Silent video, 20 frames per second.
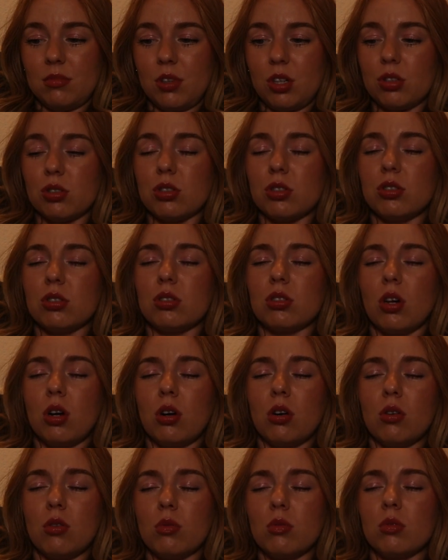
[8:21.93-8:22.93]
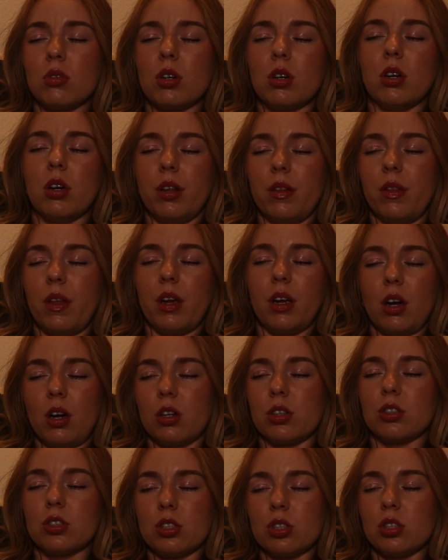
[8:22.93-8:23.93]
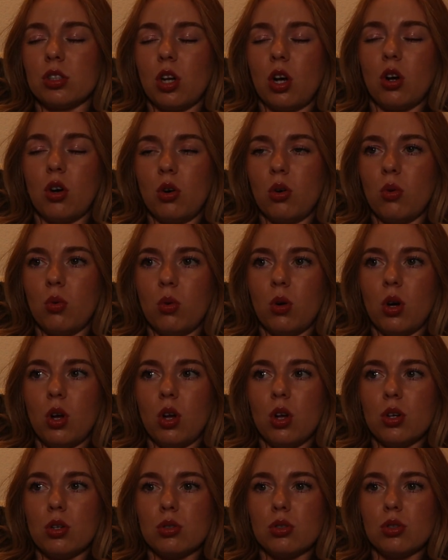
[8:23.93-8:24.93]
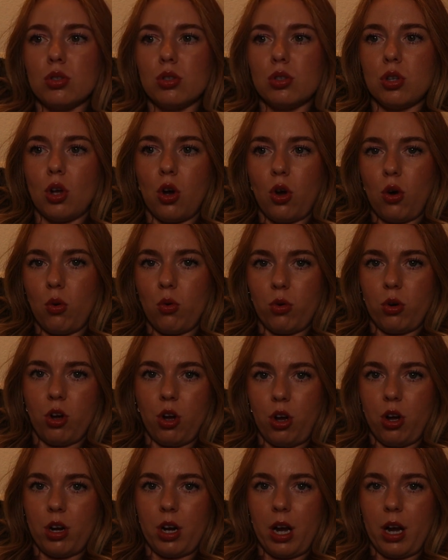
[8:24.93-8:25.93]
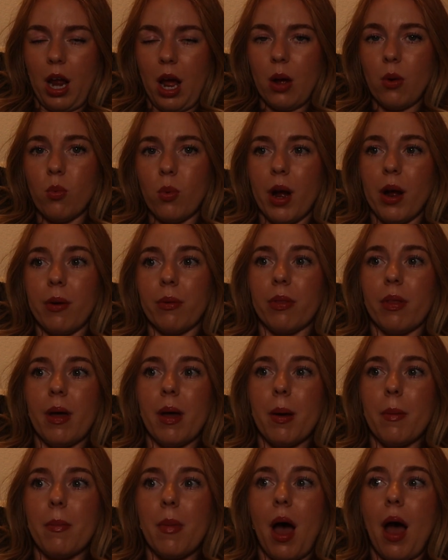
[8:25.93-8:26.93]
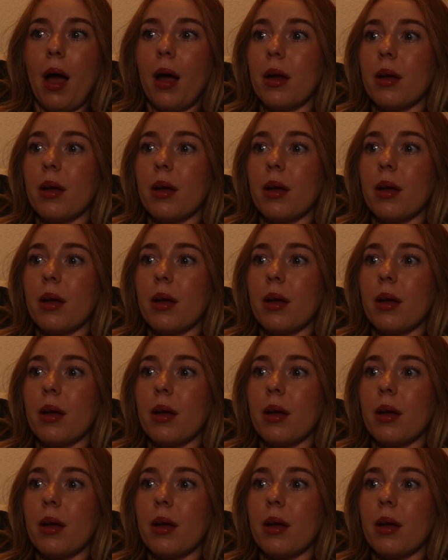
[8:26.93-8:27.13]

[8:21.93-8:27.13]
They're so good. They are so good. And I wear them,